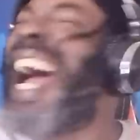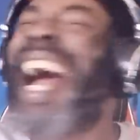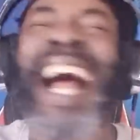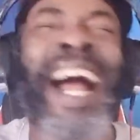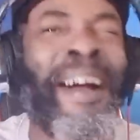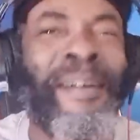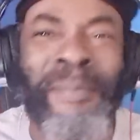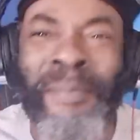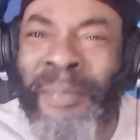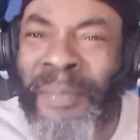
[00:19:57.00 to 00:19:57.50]

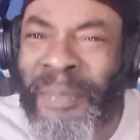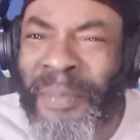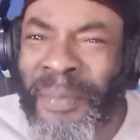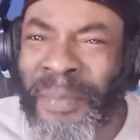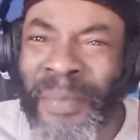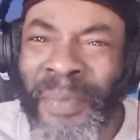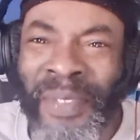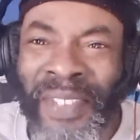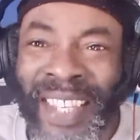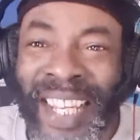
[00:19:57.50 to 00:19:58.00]
Nah, happen.
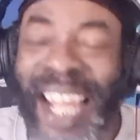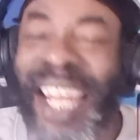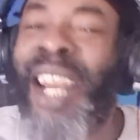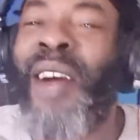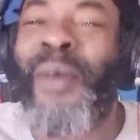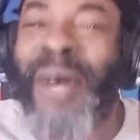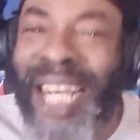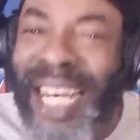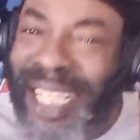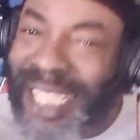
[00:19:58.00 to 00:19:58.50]

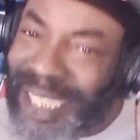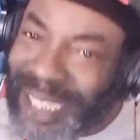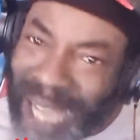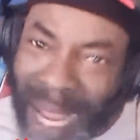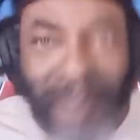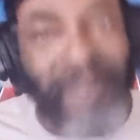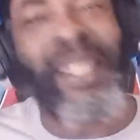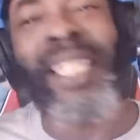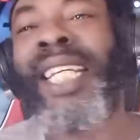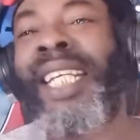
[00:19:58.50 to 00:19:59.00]
And I one of the
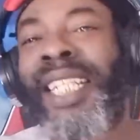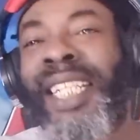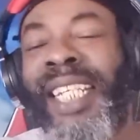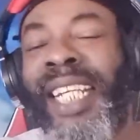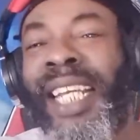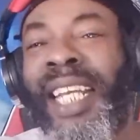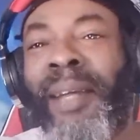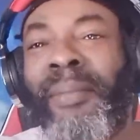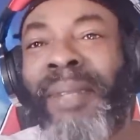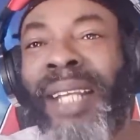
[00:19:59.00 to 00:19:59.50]
top
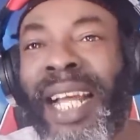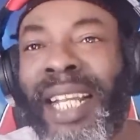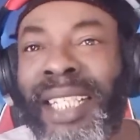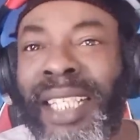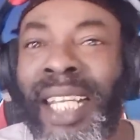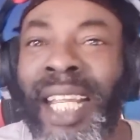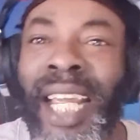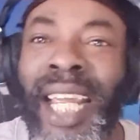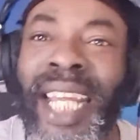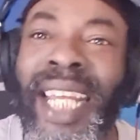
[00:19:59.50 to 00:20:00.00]
DJ them
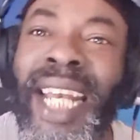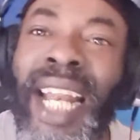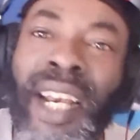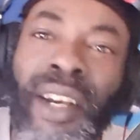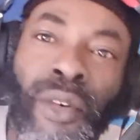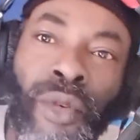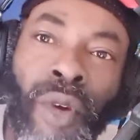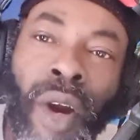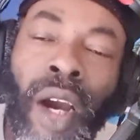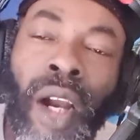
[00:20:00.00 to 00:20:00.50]
that's in
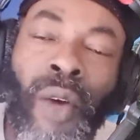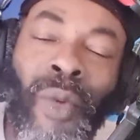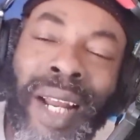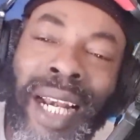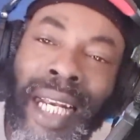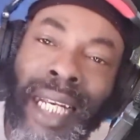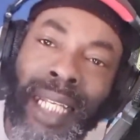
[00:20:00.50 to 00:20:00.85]
the world,